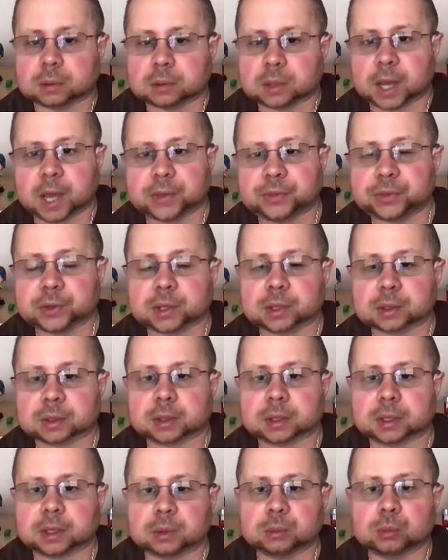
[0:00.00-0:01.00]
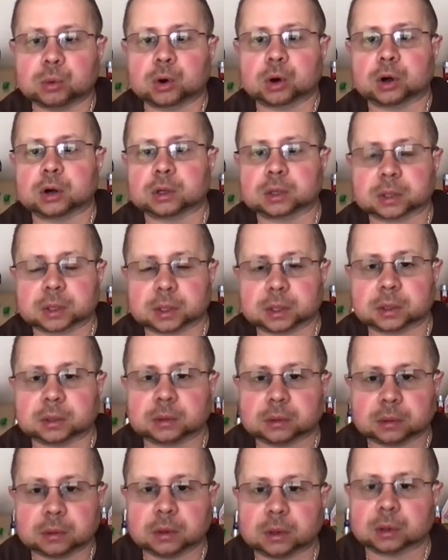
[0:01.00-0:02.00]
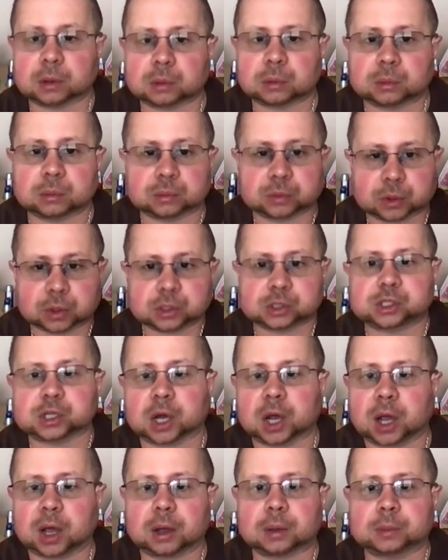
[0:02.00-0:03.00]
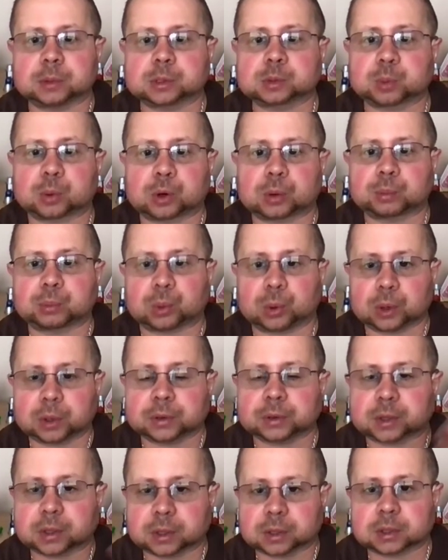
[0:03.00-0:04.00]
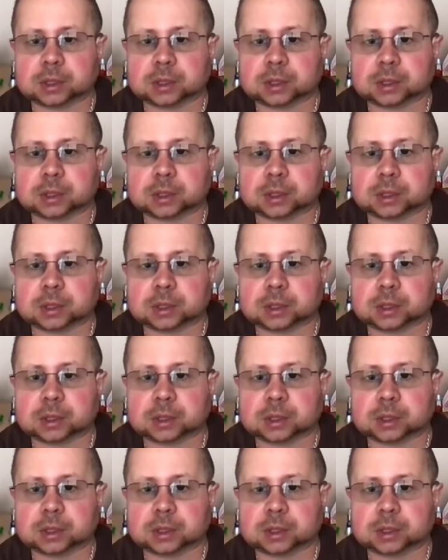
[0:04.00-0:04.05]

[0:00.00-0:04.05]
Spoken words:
Ethically, morally, their job is more important than